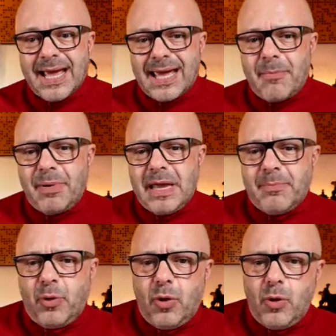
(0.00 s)
Can
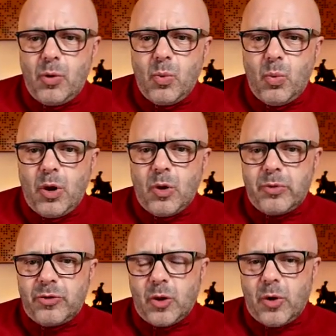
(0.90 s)
people work
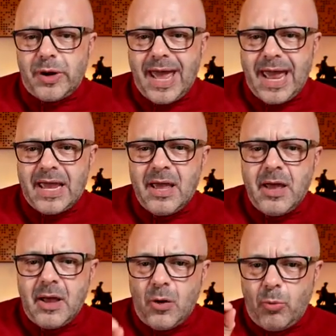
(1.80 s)
with you on a
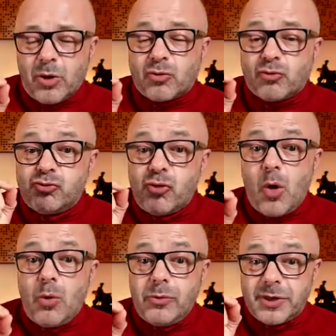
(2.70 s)
almost
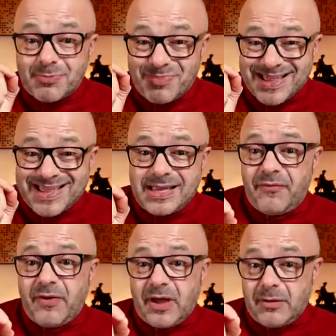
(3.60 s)
role
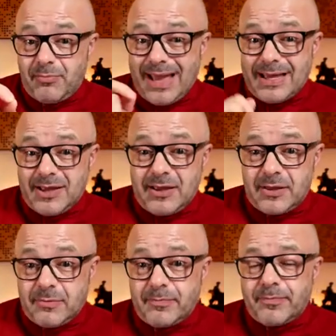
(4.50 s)
specific basis?